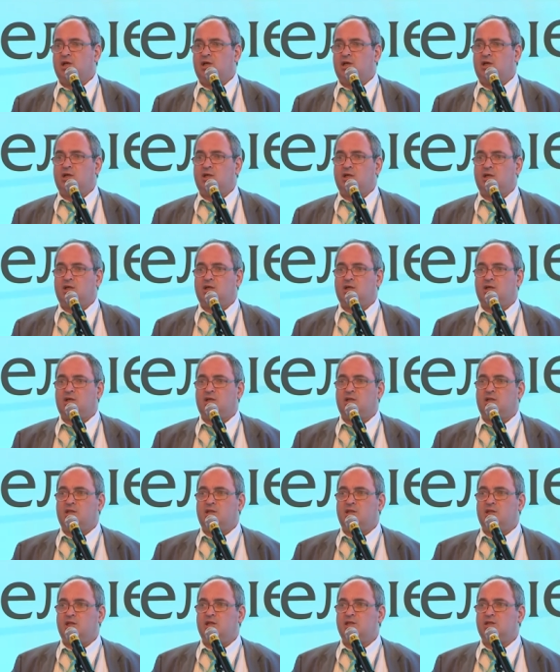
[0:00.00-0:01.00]
uh,
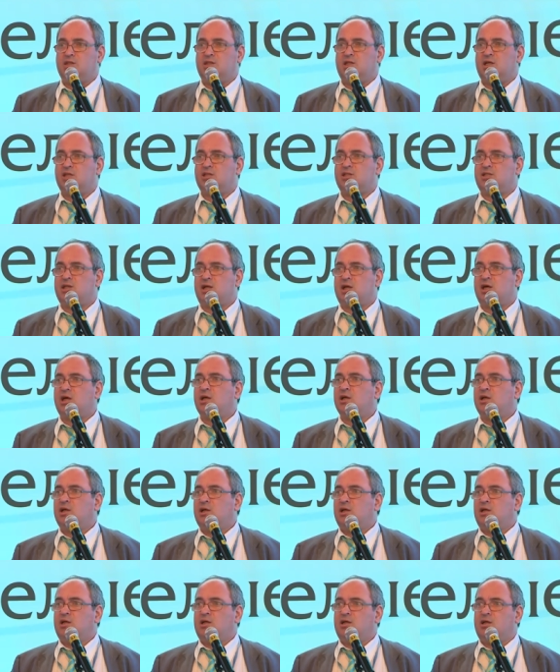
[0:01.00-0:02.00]
these tests are
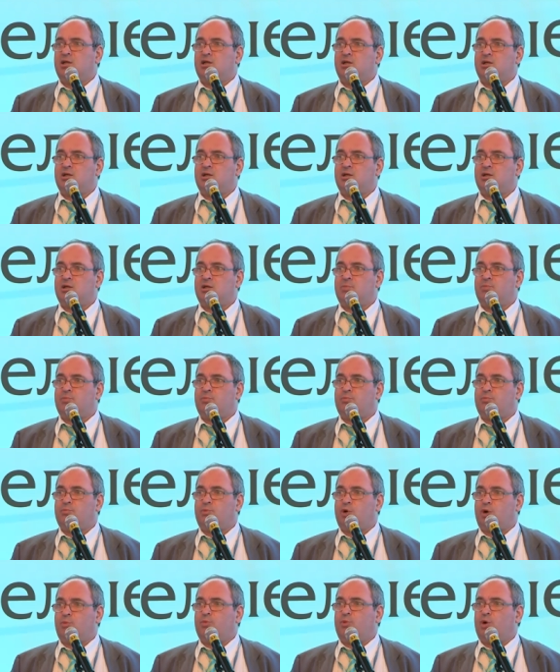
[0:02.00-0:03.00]
uh,
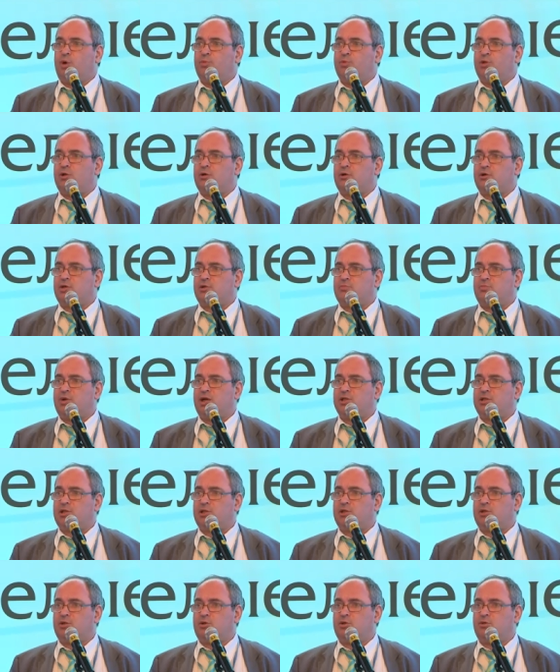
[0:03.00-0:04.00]
more popular and
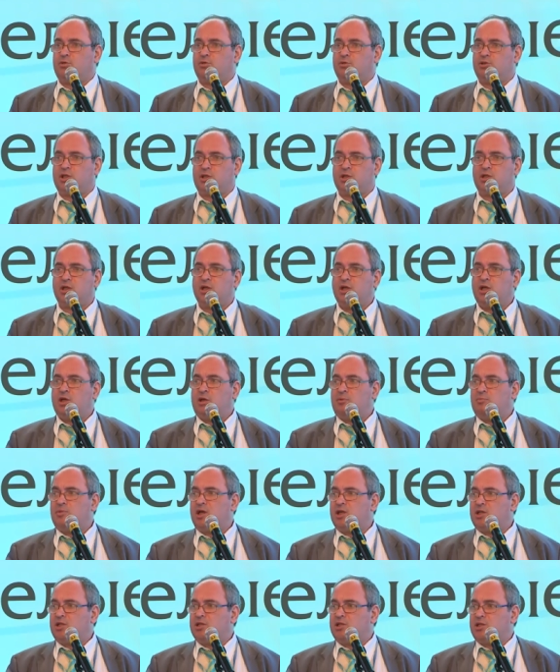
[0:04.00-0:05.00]
better known than
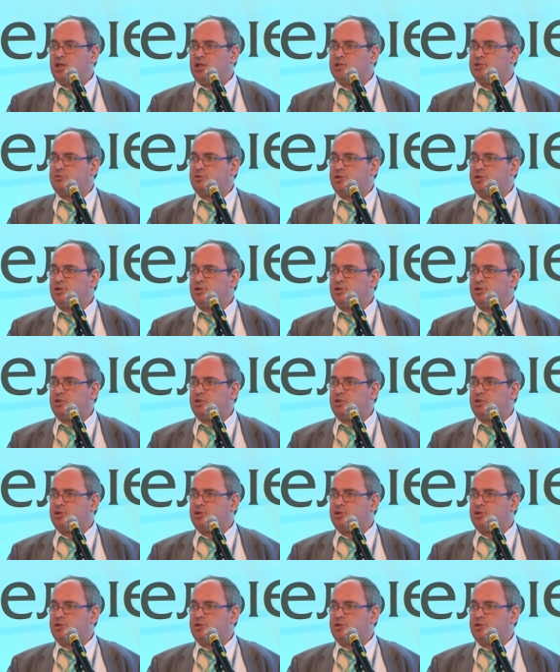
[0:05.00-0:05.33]
many tests